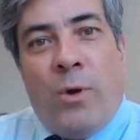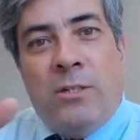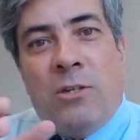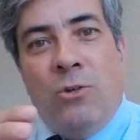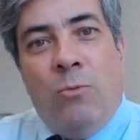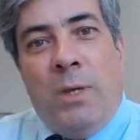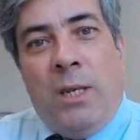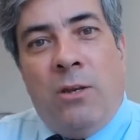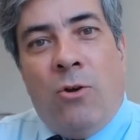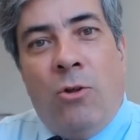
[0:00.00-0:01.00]
when is the new
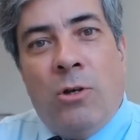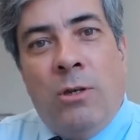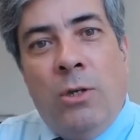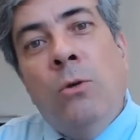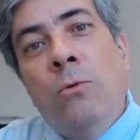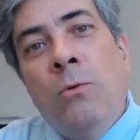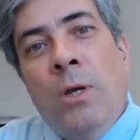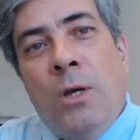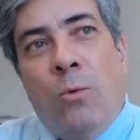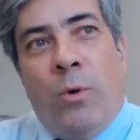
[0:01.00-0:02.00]
media no longer new?